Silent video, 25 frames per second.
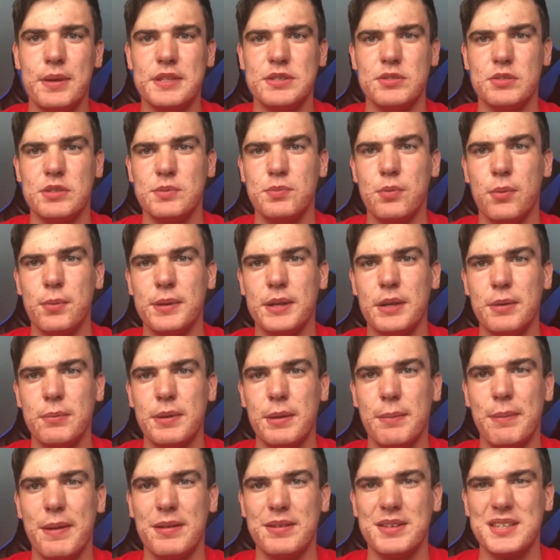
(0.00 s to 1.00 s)
it's probably going to
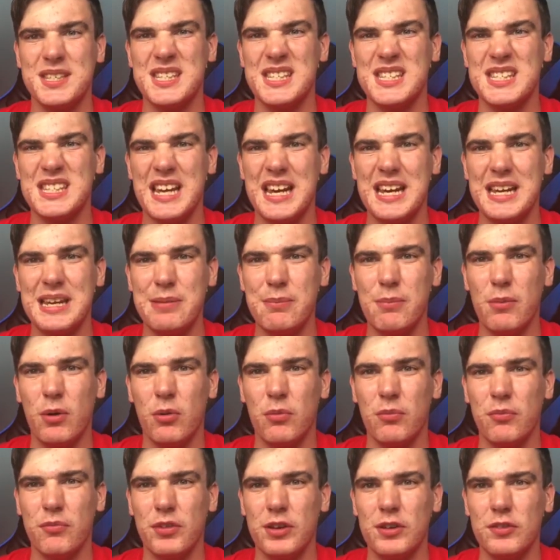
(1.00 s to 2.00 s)
be about the same
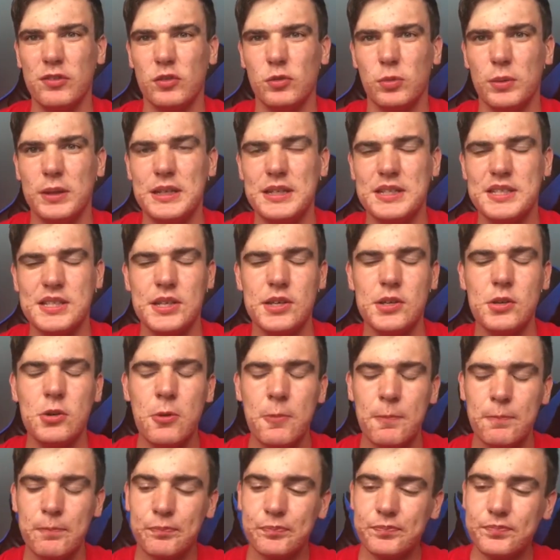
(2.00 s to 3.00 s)
on FIFA
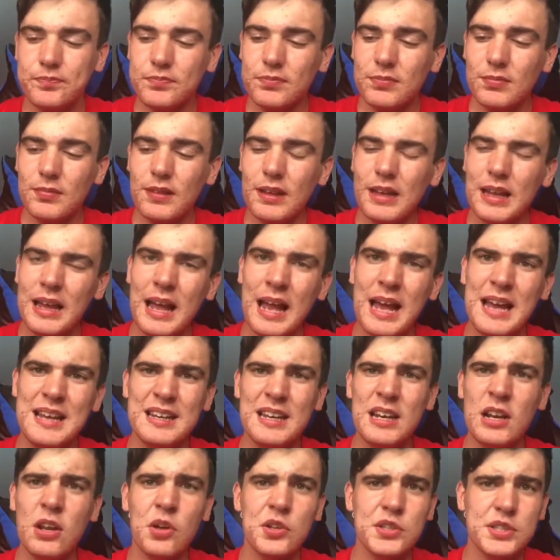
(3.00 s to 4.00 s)
22.
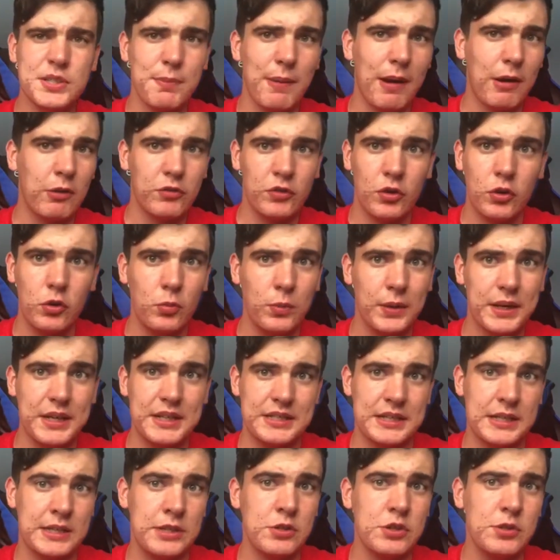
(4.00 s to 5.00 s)
And it lasts about 2
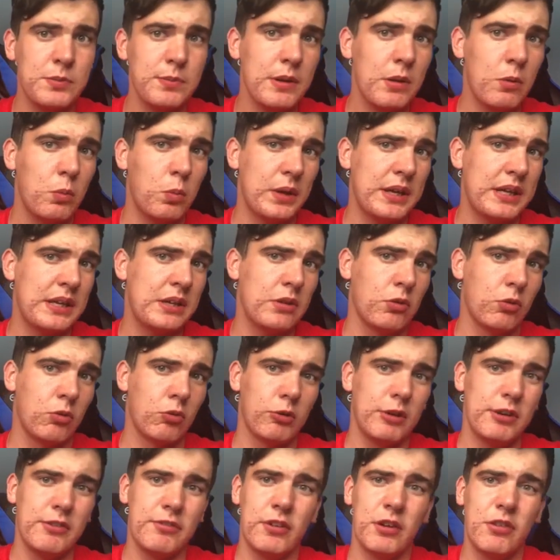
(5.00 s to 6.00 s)
weeks. It used to be a week
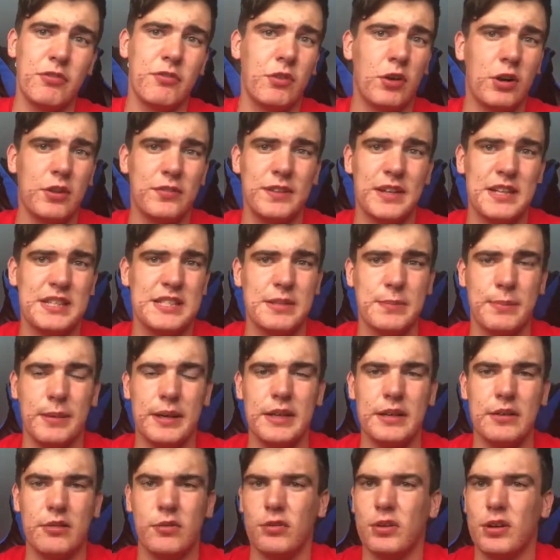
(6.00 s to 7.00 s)
or even like 5 days of
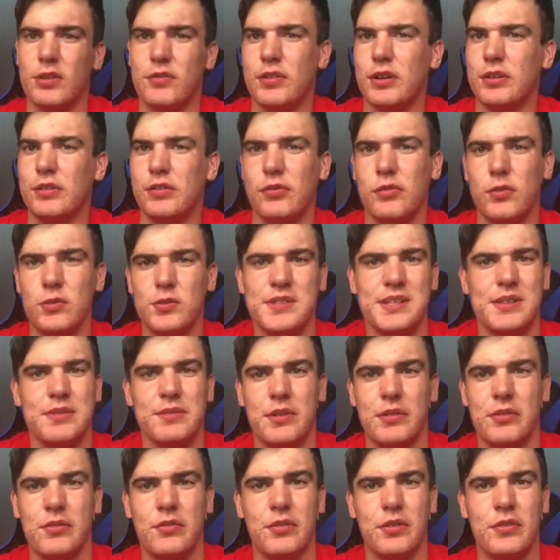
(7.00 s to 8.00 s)
beta on like FIFA 14,
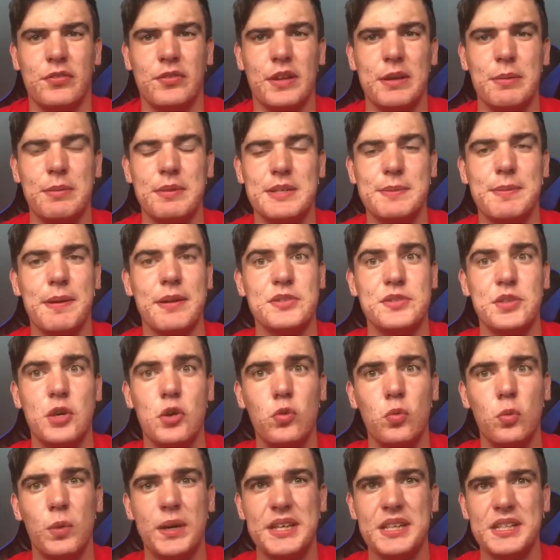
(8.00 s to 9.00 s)
FIFA 15. But it's about
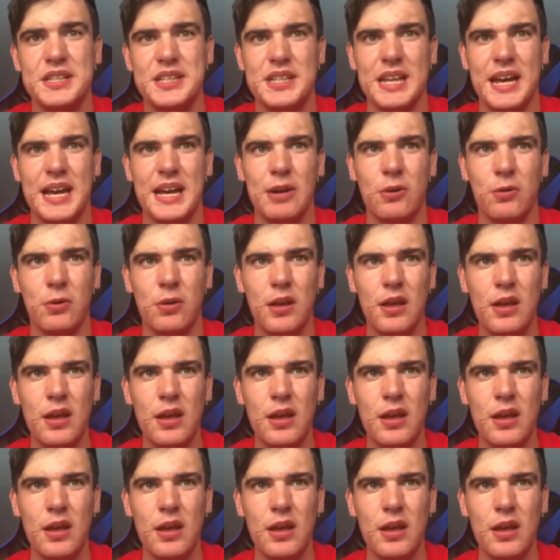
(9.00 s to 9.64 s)
2 weeks now.